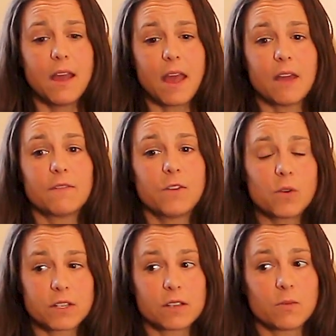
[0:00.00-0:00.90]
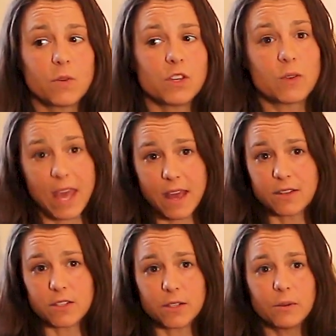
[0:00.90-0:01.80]
and focus on what you can
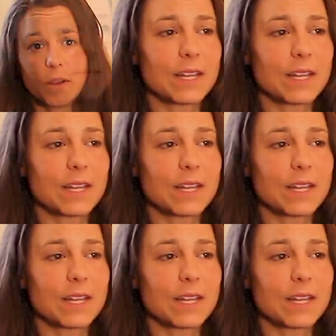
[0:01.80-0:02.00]
do.